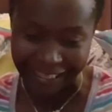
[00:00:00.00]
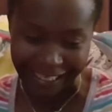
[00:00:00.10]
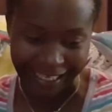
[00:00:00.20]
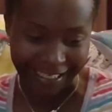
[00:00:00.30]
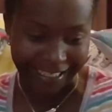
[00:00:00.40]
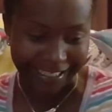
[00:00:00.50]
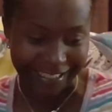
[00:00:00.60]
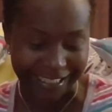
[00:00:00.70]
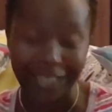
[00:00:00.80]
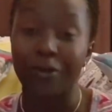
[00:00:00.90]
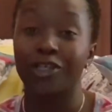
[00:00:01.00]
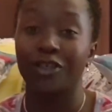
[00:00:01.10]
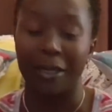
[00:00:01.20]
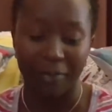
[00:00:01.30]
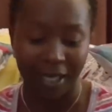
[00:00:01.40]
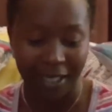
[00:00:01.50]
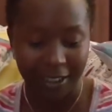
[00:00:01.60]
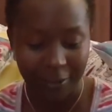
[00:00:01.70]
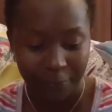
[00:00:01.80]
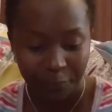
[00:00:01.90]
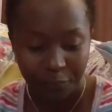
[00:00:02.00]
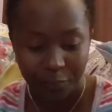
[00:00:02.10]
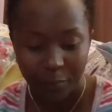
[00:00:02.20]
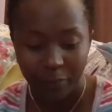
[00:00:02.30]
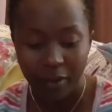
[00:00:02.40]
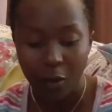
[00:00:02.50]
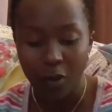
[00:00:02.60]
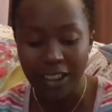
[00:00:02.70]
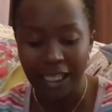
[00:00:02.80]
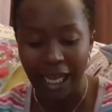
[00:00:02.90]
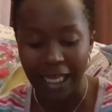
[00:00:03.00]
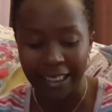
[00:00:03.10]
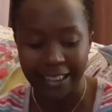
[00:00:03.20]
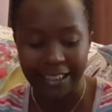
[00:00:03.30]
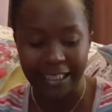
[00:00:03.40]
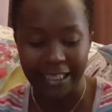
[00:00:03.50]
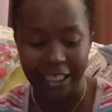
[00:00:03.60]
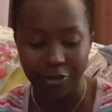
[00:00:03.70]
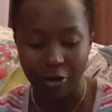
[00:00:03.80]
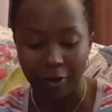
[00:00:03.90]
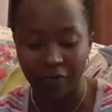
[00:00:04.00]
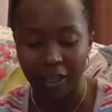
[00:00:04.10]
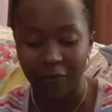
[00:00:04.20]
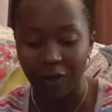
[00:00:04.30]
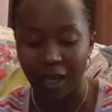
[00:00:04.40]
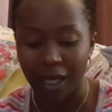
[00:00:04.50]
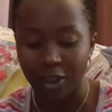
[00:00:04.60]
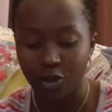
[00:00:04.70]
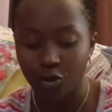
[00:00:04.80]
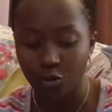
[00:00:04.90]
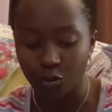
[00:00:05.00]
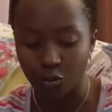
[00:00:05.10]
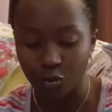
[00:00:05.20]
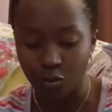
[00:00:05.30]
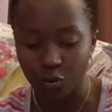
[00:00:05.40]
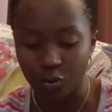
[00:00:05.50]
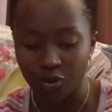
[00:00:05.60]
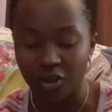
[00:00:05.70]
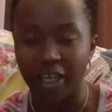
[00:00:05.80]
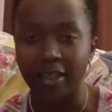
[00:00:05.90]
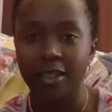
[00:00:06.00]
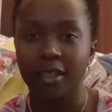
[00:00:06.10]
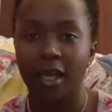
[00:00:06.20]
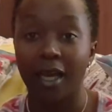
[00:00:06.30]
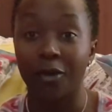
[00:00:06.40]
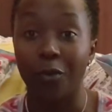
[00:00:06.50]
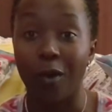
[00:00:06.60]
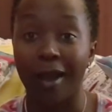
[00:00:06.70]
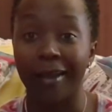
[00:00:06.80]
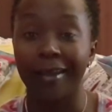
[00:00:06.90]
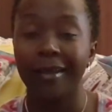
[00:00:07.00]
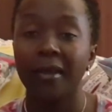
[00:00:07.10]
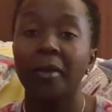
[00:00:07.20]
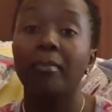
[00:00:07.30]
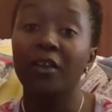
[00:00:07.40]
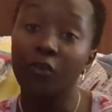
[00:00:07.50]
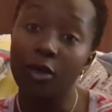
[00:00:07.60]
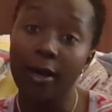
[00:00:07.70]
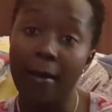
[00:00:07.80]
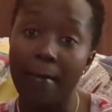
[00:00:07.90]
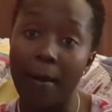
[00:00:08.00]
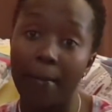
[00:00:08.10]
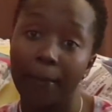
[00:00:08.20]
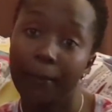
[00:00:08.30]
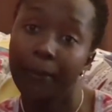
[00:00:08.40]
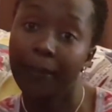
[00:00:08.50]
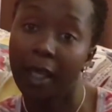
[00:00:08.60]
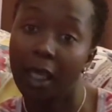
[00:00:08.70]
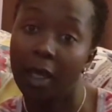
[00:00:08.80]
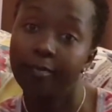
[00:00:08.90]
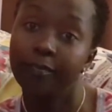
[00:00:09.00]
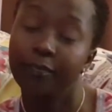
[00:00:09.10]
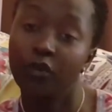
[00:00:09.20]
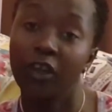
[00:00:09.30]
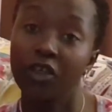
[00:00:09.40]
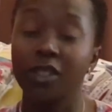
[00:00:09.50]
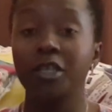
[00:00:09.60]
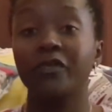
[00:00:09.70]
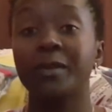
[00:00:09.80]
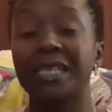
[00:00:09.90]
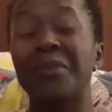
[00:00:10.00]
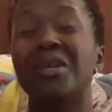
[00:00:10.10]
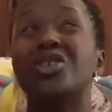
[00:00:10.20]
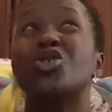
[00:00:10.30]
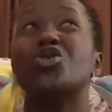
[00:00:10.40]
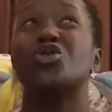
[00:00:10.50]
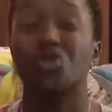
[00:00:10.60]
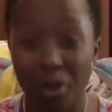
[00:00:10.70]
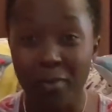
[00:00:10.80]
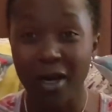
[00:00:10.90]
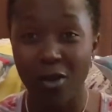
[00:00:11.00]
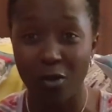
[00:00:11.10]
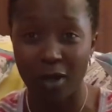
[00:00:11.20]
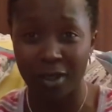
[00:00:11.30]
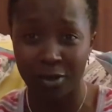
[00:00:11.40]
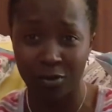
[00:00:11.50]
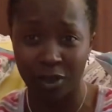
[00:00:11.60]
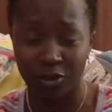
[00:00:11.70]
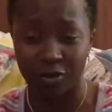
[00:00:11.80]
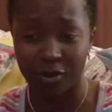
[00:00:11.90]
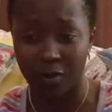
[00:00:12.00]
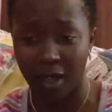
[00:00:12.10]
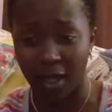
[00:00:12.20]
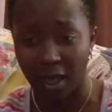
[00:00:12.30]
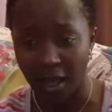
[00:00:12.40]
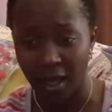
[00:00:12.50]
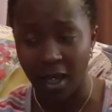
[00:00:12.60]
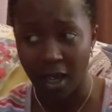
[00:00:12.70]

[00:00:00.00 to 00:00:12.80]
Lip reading: Then there's question number 8. What's the hardest thing you have ever had to write, and why? My phone number. Yeah, you find yourself in some extremely awkward situations where